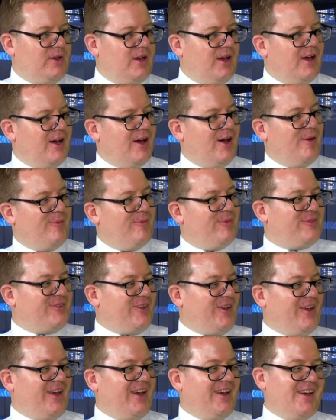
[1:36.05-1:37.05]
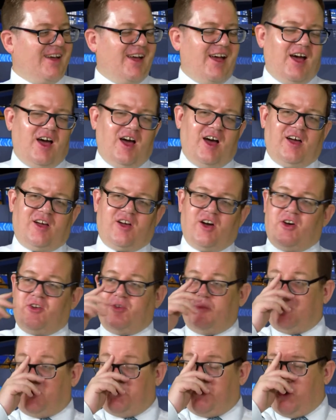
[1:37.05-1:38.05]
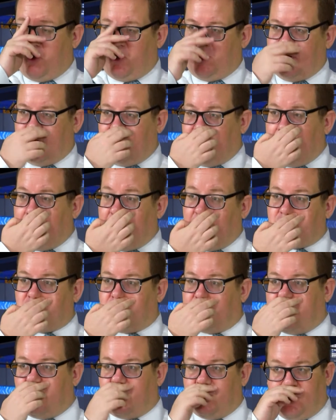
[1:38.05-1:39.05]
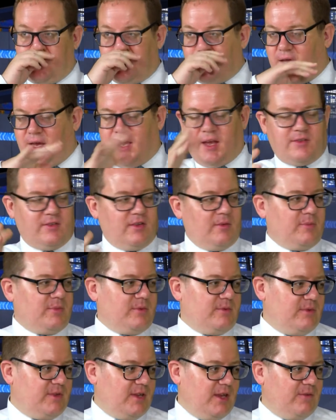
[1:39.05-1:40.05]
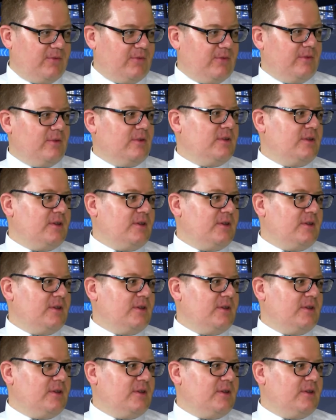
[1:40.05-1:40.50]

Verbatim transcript: Um, so yeah, uh, Guardian reporting in their match report that they had some tiff,